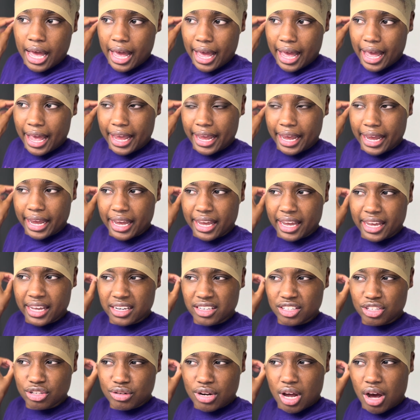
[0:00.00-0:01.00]

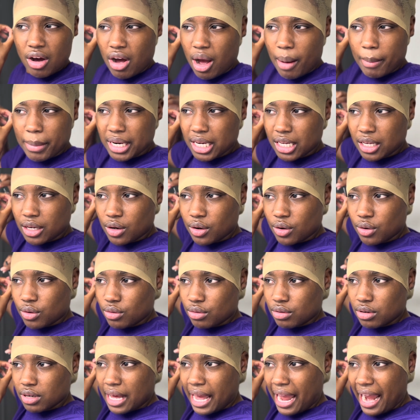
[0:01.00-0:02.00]
and you know, I'm a
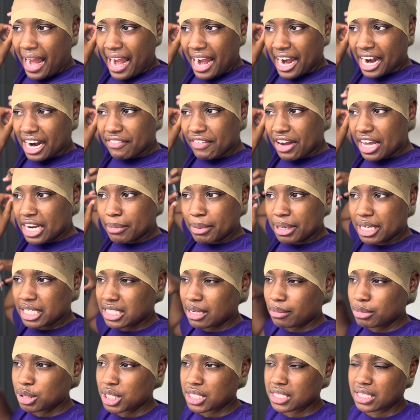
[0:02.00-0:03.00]
little aggravated because
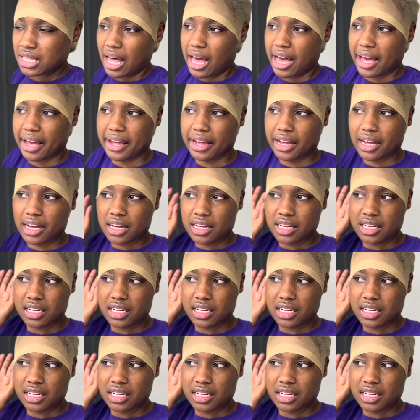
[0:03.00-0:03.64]
I'm just like,